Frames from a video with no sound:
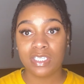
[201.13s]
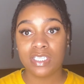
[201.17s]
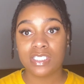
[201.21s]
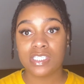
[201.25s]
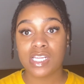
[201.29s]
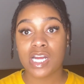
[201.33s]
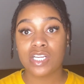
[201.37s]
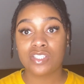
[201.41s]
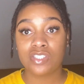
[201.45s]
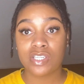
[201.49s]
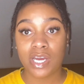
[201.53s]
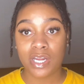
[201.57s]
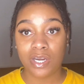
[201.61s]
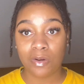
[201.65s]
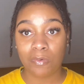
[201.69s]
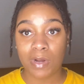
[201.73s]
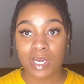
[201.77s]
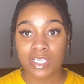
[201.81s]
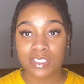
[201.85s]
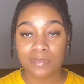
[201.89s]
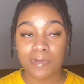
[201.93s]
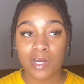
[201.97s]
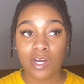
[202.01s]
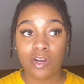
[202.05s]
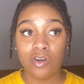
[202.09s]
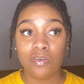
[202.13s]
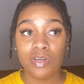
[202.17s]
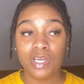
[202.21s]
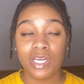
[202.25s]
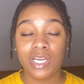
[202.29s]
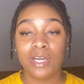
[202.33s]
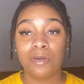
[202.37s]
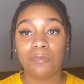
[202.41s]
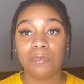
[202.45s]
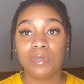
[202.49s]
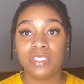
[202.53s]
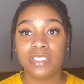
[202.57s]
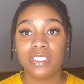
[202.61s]
because I tried to wash my own
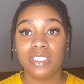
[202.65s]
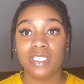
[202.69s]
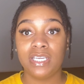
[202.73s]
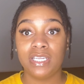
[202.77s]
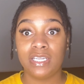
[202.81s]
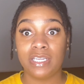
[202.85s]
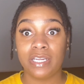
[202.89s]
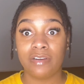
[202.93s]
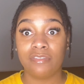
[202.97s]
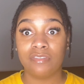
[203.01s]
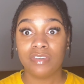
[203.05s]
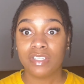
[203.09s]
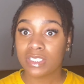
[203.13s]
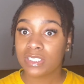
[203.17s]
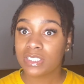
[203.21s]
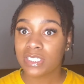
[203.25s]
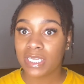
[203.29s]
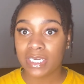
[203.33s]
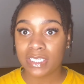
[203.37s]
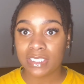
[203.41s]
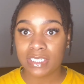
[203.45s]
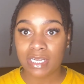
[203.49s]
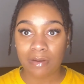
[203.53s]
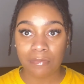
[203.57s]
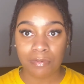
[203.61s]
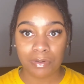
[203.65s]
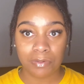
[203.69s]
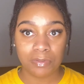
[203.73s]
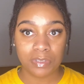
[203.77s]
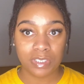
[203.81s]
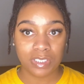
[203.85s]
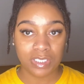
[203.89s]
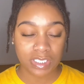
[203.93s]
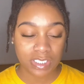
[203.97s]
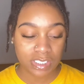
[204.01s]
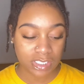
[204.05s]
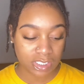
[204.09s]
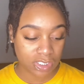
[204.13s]
hair with it and I really liked how it
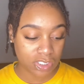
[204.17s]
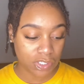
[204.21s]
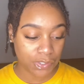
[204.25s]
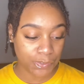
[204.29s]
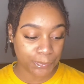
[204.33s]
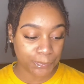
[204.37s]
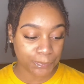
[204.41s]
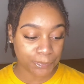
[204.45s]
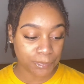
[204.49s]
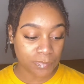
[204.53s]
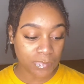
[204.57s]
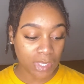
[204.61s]
was. So